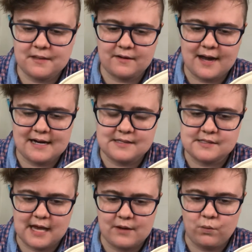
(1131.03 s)
their head
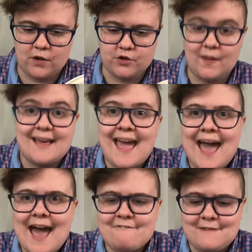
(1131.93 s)
inside while you're like
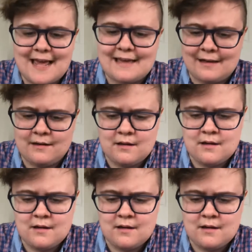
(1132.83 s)
half naked.